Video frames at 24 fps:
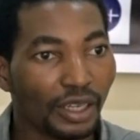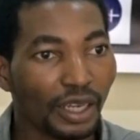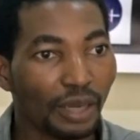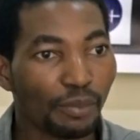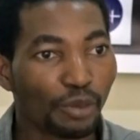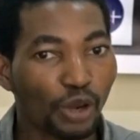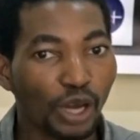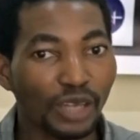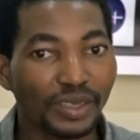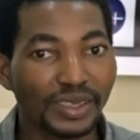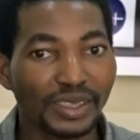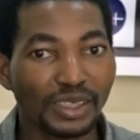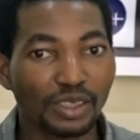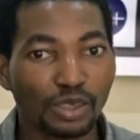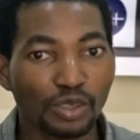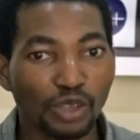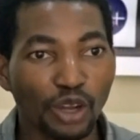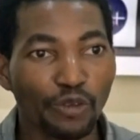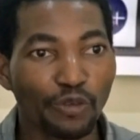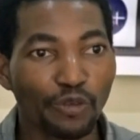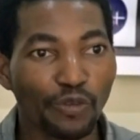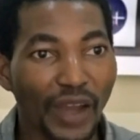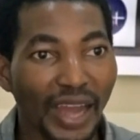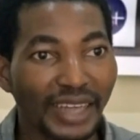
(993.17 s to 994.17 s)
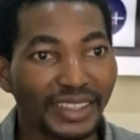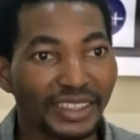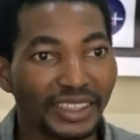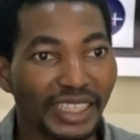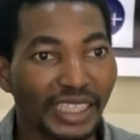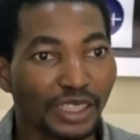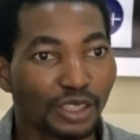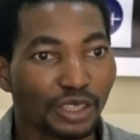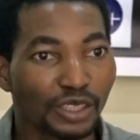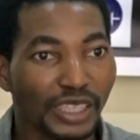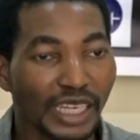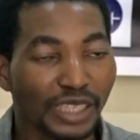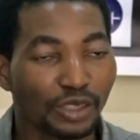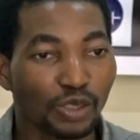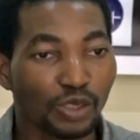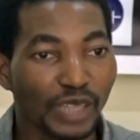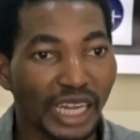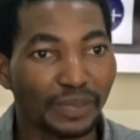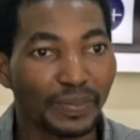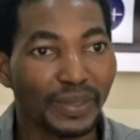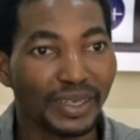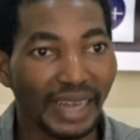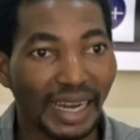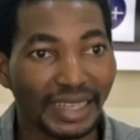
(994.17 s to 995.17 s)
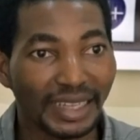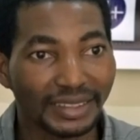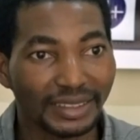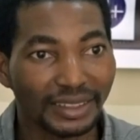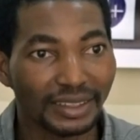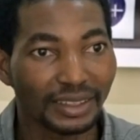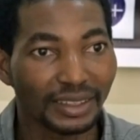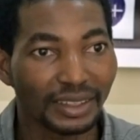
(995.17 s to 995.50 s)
because so far the excuse has been that